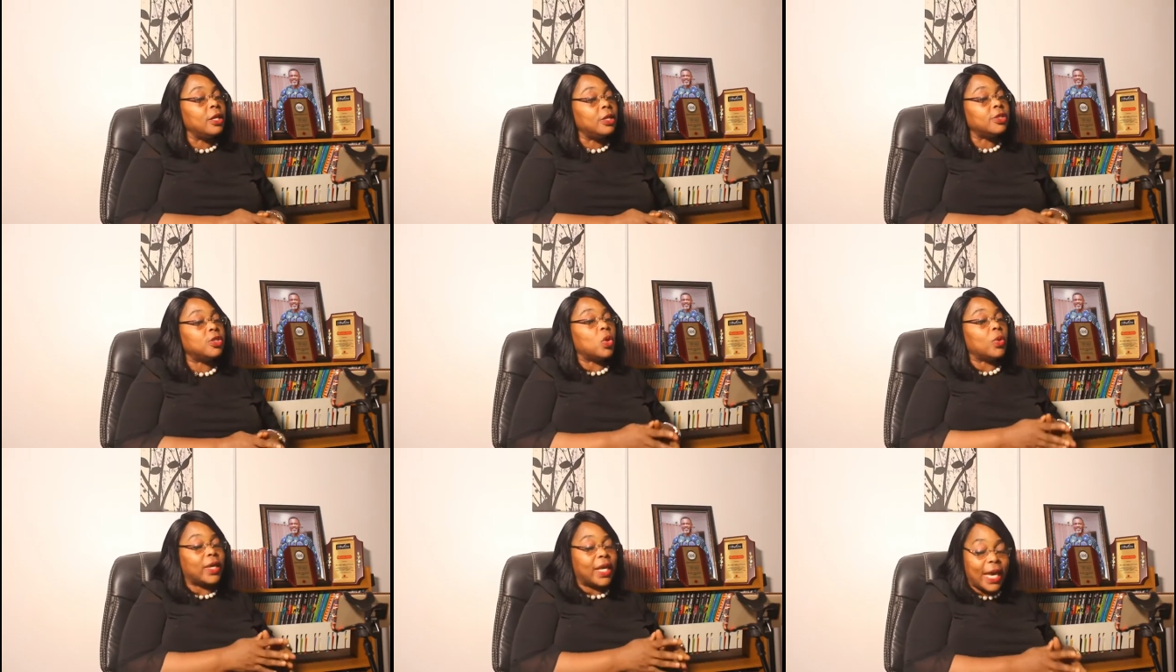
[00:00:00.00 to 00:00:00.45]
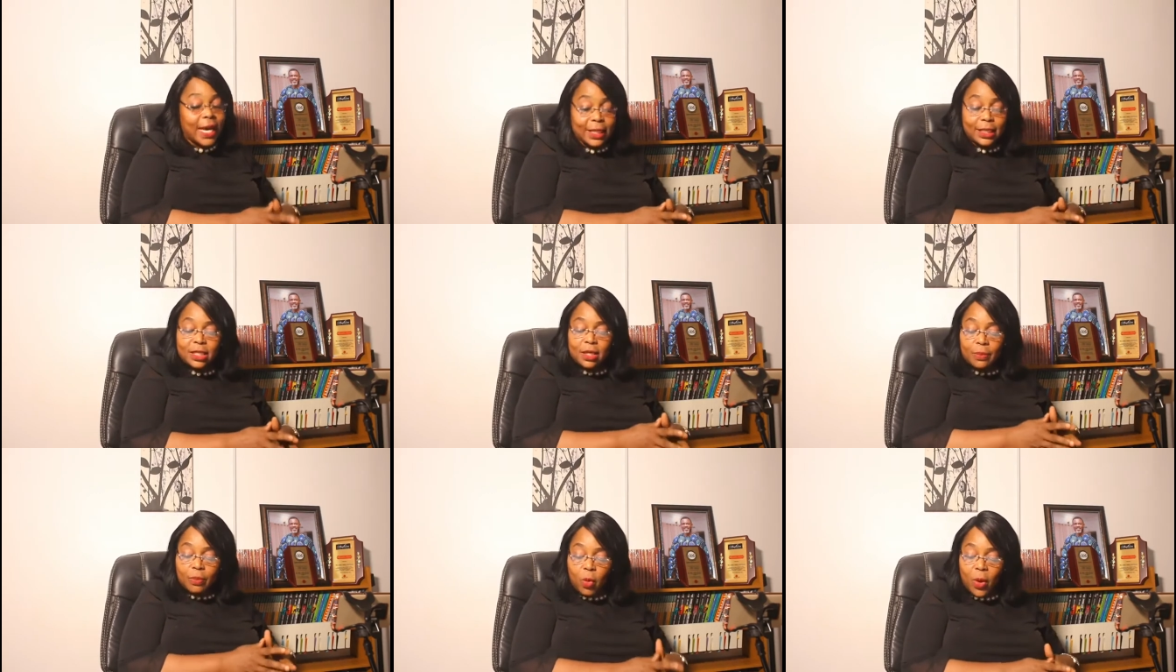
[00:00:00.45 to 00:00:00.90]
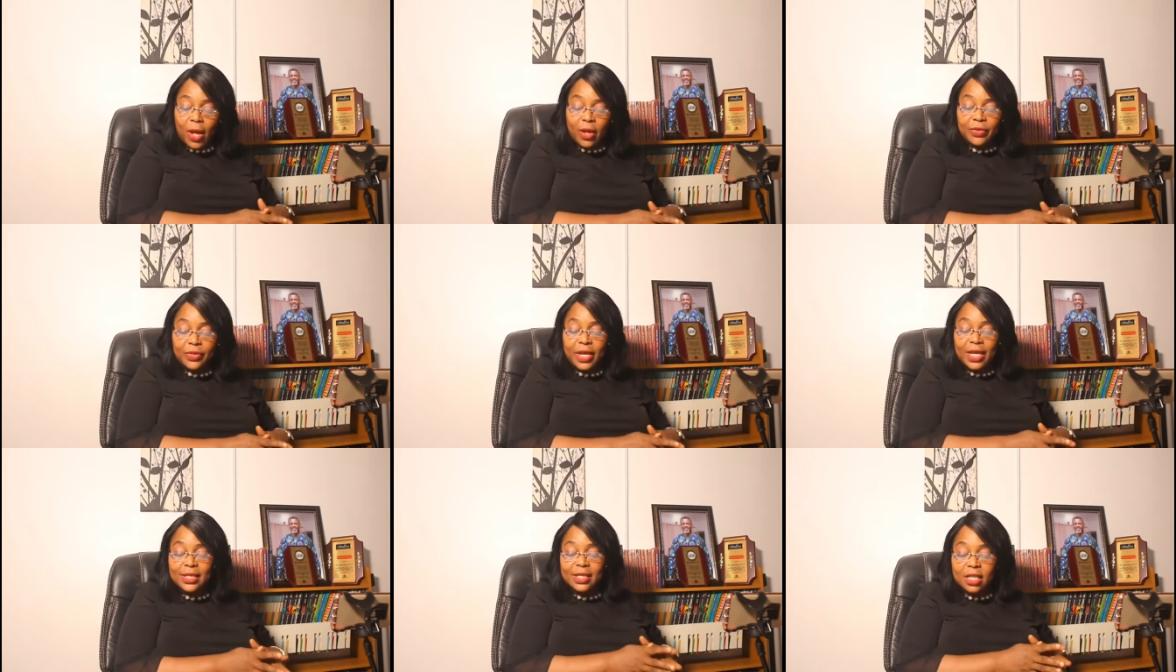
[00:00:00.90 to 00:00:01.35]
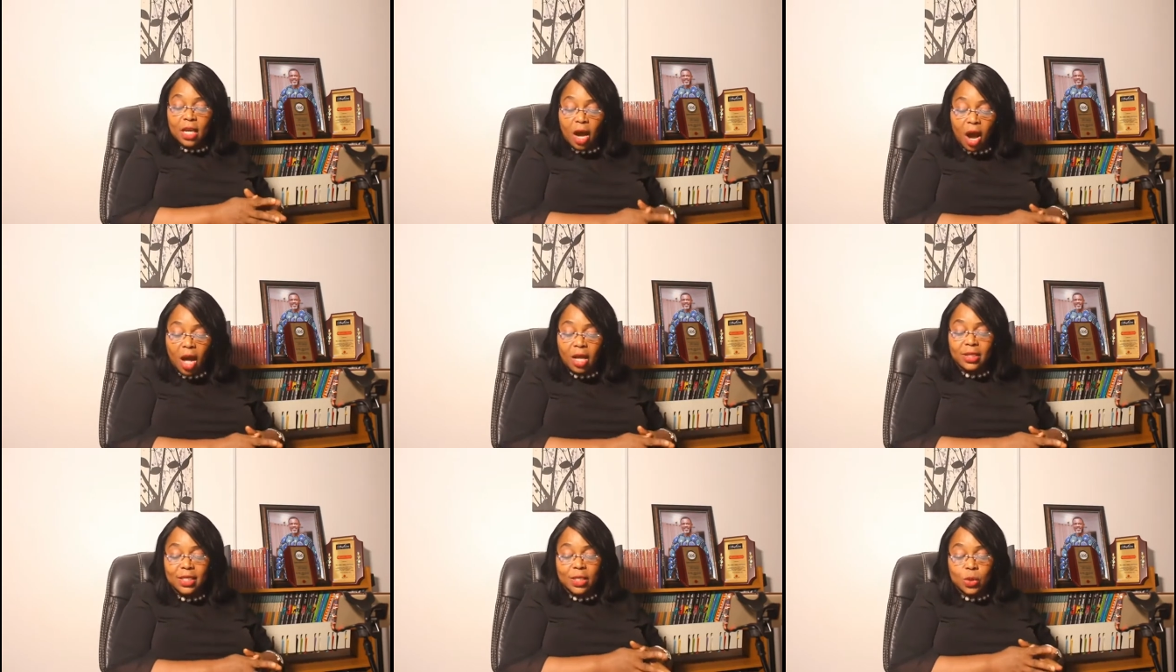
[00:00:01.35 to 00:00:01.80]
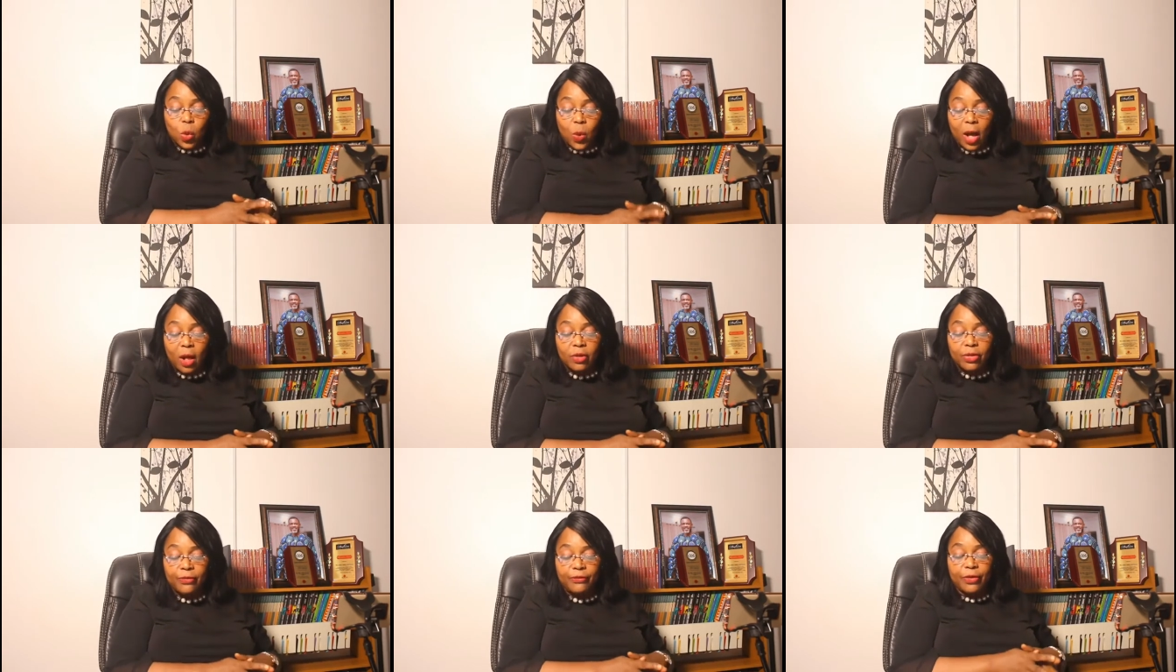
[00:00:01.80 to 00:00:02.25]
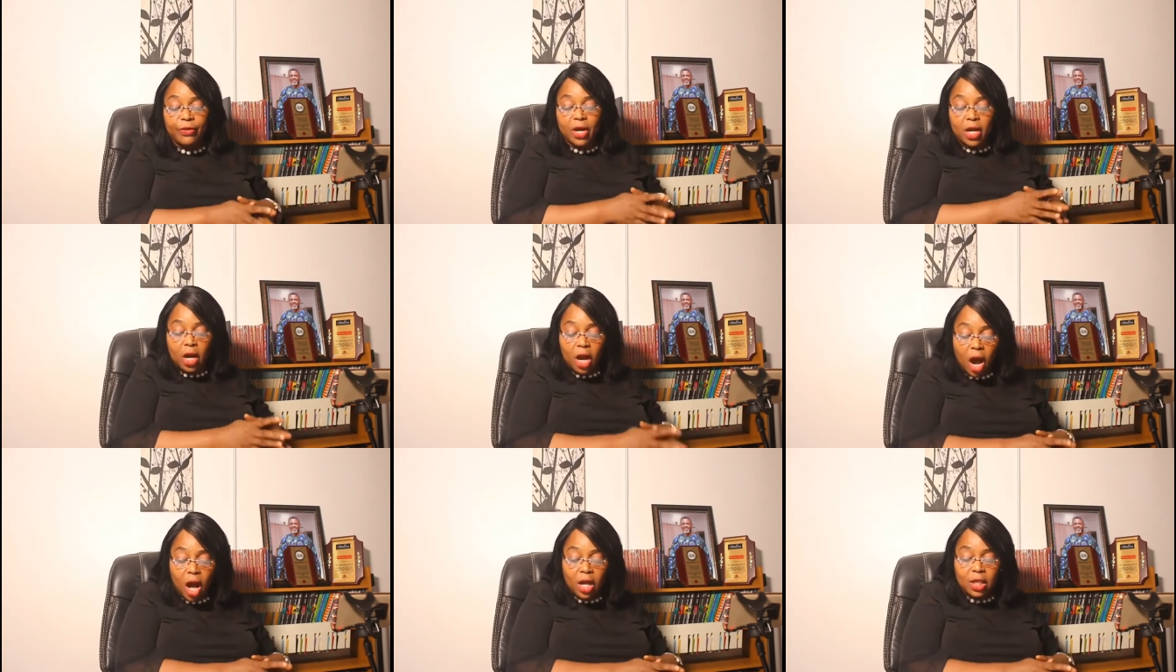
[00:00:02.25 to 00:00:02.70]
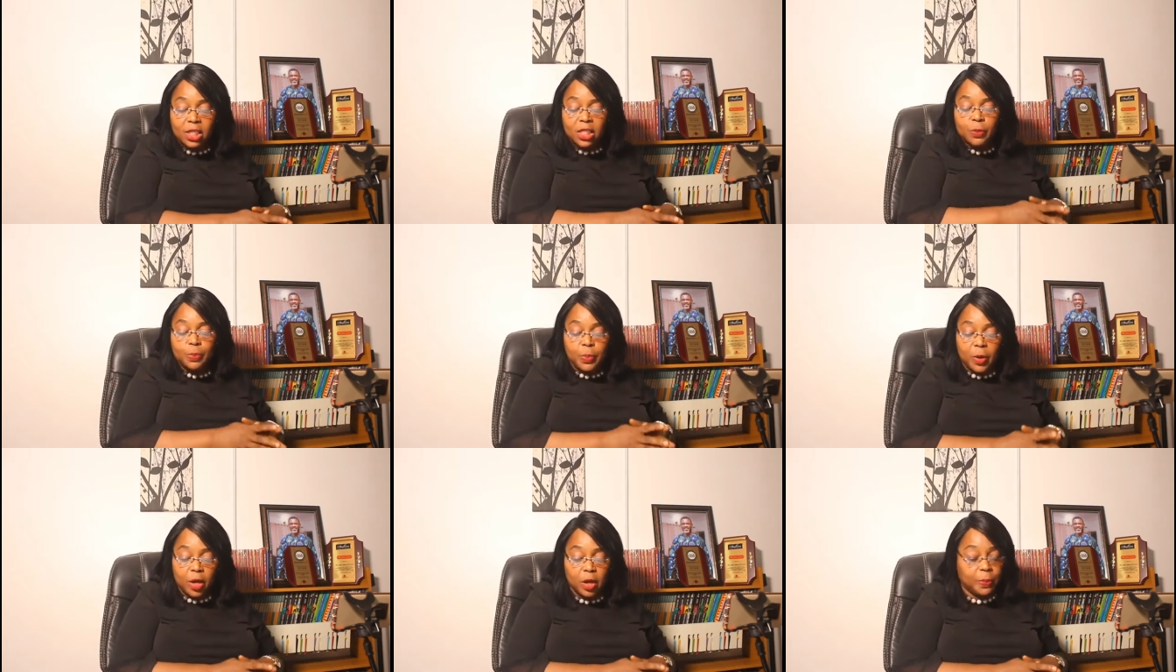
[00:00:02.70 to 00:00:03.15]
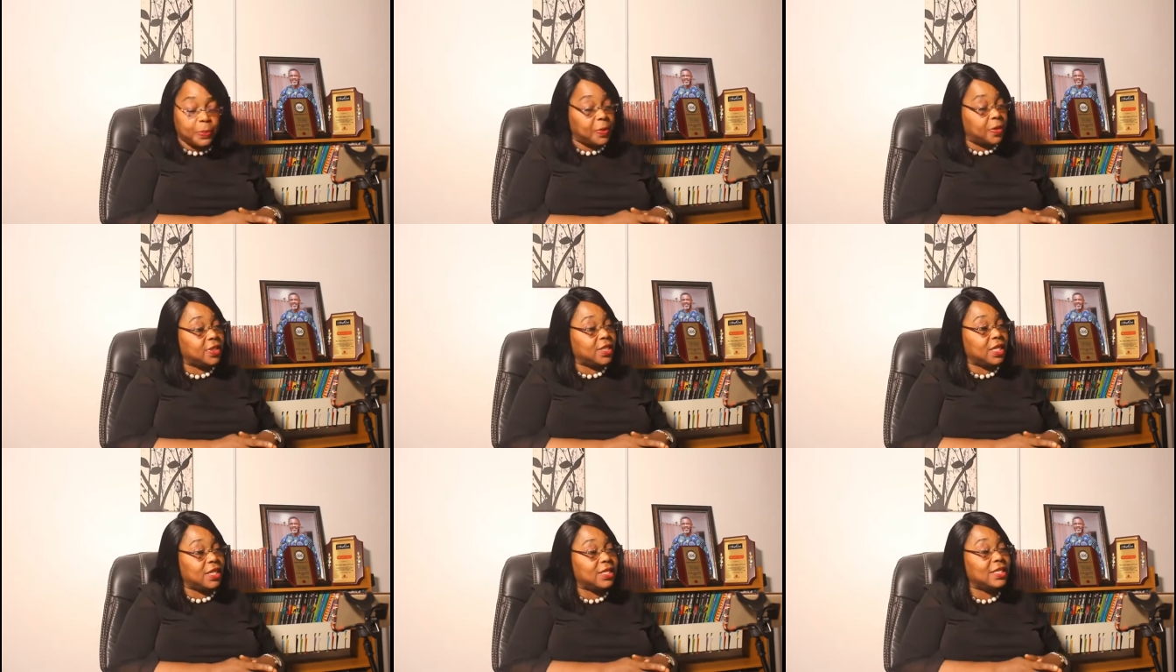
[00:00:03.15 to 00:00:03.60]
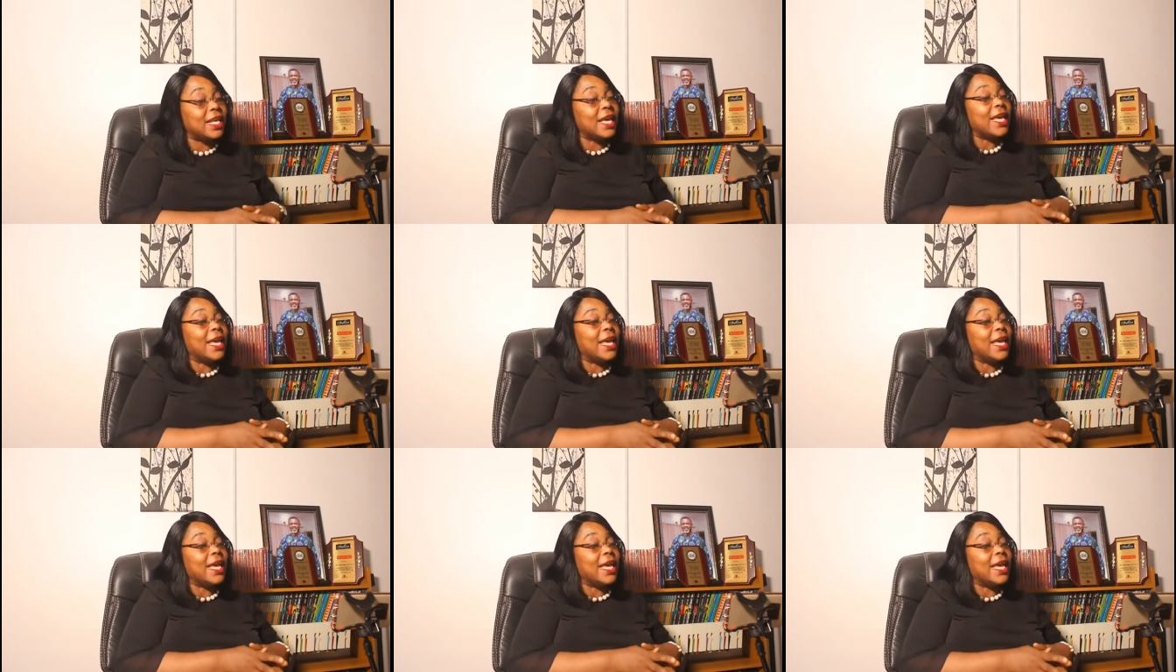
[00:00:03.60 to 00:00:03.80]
So kingdom wealth is God's wealth for God's purposes